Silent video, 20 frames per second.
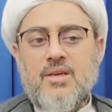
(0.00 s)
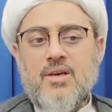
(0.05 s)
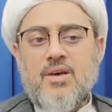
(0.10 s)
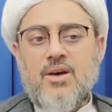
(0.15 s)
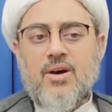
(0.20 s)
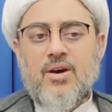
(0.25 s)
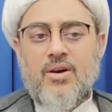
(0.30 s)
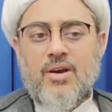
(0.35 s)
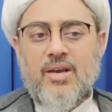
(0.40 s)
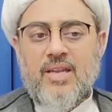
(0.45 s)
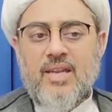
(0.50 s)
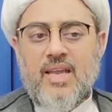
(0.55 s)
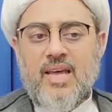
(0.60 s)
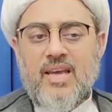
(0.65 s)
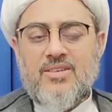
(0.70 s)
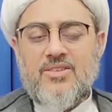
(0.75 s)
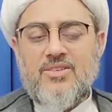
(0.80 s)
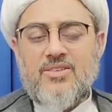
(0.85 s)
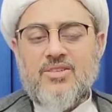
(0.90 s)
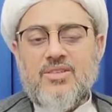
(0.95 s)
or in
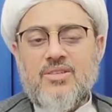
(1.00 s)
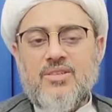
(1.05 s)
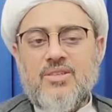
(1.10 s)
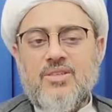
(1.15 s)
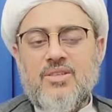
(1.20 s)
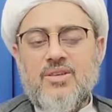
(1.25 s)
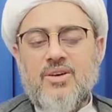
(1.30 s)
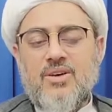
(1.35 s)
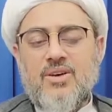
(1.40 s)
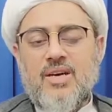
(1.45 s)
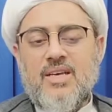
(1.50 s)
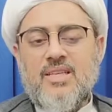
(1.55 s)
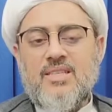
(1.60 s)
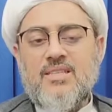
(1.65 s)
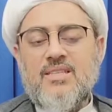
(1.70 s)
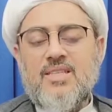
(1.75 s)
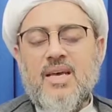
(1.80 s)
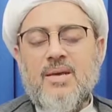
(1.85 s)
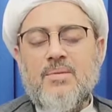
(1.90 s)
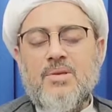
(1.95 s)
action, or has
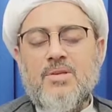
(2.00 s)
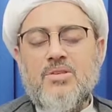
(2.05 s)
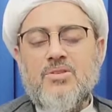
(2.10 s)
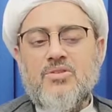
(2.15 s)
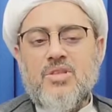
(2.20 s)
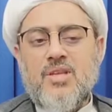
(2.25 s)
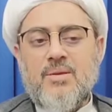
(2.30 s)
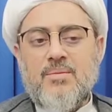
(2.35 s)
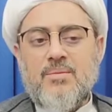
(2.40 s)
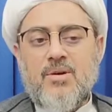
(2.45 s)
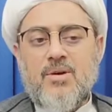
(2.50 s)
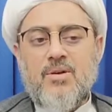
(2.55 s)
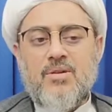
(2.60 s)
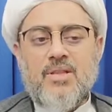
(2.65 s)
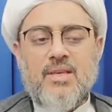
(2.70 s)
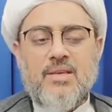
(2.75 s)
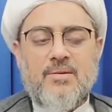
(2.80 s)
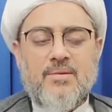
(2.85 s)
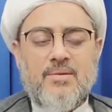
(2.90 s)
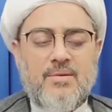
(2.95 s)
damaged them or
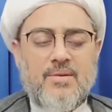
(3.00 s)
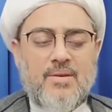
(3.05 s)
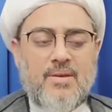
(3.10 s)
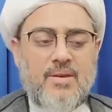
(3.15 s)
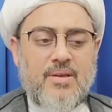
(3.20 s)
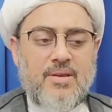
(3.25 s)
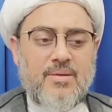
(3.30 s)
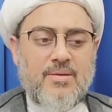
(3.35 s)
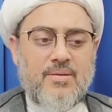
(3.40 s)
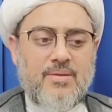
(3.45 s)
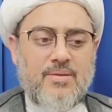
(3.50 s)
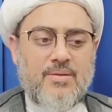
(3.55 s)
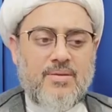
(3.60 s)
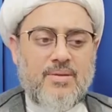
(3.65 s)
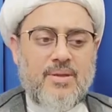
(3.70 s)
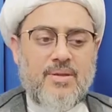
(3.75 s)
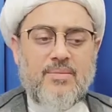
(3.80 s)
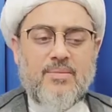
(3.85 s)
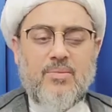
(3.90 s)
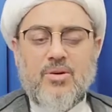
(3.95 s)

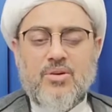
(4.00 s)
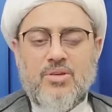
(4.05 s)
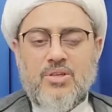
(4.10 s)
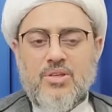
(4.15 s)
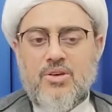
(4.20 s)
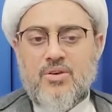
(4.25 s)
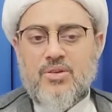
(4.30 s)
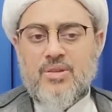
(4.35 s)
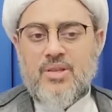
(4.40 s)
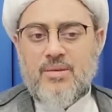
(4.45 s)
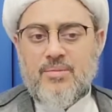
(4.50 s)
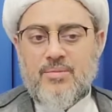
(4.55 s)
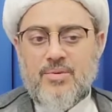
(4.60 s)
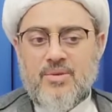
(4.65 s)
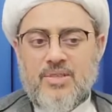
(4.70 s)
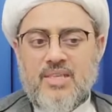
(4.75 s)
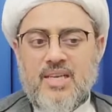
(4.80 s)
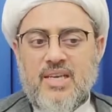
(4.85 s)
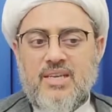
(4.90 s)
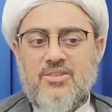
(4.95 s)
their body or their
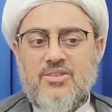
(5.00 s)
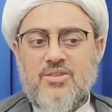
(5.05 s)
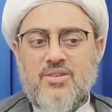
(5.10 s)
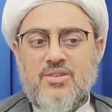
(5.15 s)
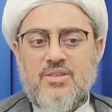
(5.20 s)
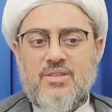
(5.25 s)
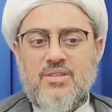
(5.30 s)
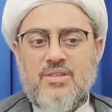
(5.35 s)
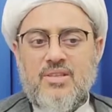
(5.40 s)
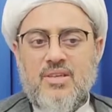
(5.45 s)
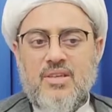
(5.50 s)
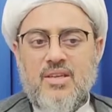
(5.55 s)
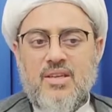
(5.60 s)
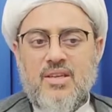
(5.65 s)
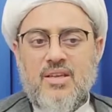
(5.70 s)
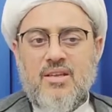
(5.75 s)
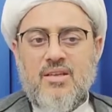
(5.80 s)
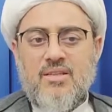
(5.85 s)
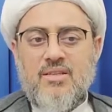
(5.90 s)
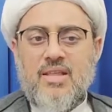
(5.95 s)
possessions,
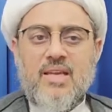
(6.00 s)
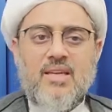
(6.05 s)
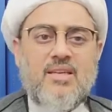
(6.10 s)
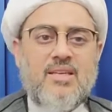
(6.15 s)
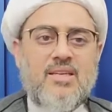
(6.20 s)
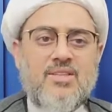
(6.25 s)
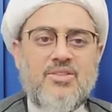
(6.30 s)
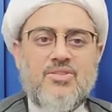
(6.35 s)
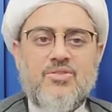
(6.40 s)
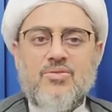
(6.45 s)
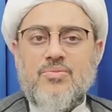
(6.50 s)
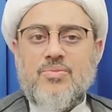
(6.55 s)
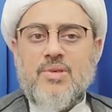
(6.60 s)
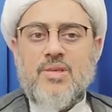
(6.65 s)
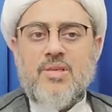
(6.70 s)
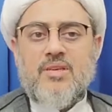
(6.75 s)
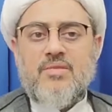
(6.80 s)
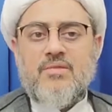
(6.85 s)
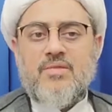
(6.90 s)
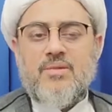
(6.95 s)
that needs to be
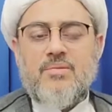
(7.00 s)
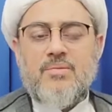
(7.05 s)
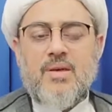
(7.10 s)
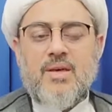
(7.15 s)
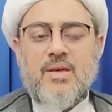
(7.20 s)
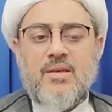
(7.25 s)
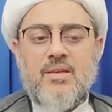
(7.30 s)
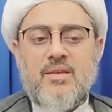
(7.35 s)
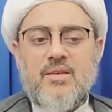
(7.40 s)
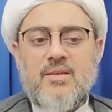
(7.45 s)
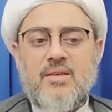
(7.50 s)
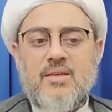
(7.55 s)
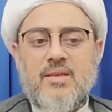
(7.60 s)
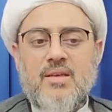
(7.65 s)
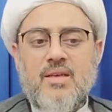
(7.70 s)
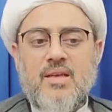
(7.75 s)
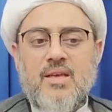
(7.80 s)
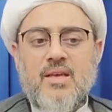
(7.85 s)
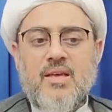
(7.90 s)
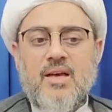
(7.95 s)
given back.
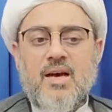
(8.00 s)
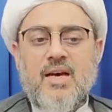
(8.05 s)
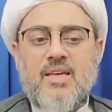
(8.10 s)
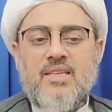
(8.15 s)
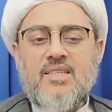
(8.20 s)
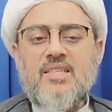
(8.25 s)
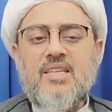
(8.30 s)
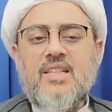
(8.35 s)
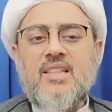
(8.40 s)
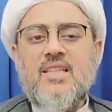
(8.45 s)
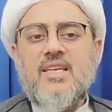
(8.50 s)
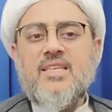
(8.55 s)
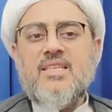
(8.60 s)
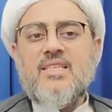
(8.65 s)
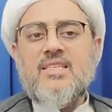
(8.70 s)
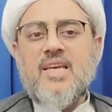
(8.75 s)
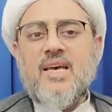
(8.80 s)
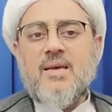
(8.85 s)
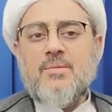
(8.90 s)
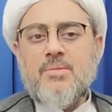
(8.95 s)
Until
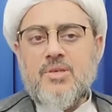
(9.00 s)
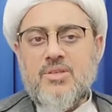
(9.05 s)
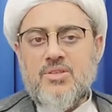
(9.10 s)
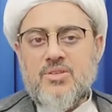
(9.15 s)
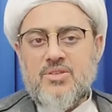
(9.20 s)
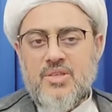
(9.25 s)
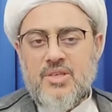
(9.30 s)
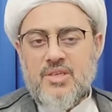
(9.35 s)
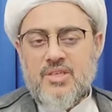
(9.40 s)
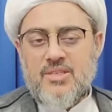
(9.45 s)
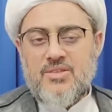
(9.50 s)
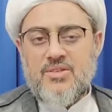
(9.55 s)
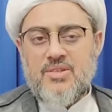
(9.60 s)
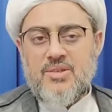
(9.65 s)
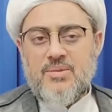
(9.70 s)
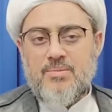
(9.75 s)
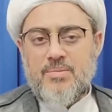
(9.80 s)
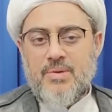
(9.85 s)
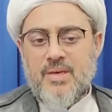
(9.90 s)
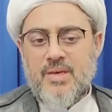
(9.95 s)
that damage is
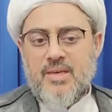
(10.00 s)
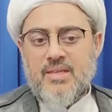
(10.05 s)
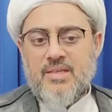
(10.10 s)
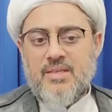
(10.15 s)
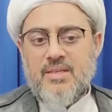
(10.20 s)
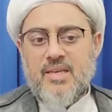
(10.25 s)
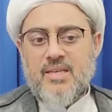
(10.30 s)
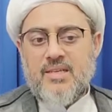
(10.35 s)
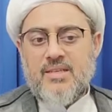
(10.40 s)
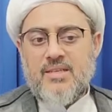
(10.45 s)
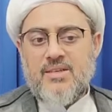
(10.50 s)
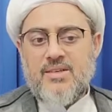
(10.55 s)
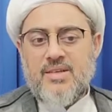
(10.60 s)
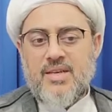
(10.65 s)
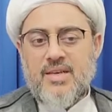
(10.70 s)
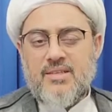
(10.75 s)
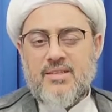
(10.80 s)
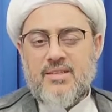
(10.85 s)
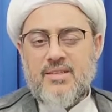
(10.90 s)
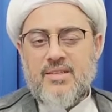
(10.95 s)
repaired and
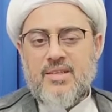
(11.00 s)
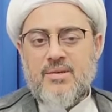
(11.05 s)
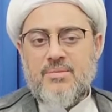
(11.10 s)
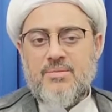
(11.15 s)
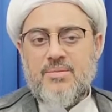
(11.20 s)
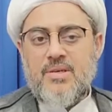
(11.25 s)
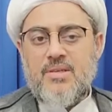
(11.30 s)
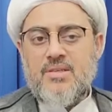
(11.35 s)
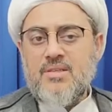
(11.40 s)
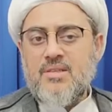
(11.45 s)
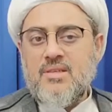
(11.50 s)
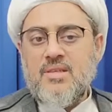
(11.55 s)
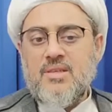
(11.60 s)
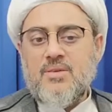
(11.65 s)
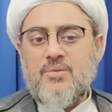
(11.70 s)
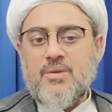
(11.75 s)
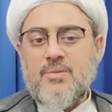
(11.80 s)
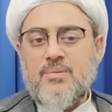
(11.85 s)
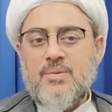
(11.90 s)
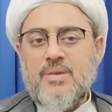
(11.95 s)
corrected, a person, he
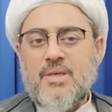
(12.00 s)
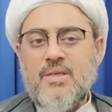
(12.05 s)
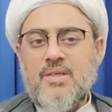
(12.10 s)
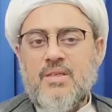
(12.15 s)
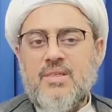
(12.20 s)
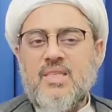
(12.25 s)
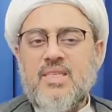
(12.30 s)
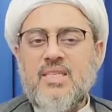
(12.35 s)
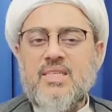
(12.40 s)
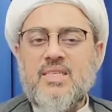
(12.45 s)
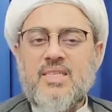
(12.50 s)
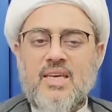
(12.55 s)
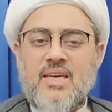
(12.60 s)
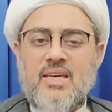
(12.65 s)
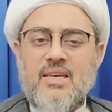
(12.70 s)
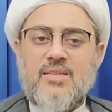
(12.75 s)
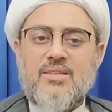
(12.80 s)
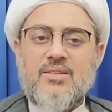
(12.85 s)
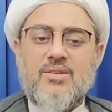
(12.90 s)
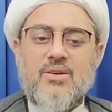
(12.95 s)
will be
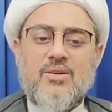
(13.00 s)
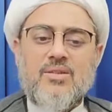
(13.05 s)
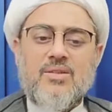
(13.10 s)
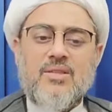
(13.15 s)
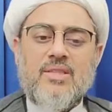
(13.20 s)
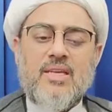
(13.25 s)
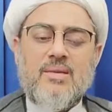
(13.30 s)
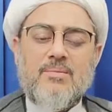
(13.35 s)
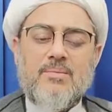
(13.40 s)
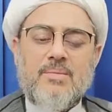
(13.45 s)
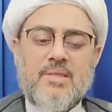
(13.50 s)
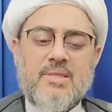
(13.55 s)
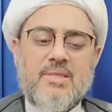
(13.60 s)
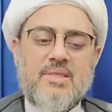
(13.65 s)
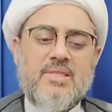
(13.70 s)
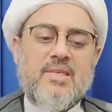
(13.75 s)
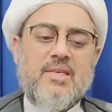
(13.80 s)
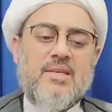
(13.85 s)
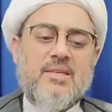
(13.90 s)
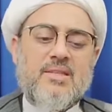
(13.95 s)
detained on that
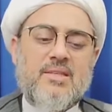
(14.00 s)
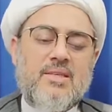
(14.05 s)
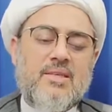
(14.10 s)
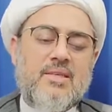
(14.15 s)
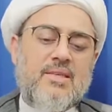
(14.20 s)
mirsad.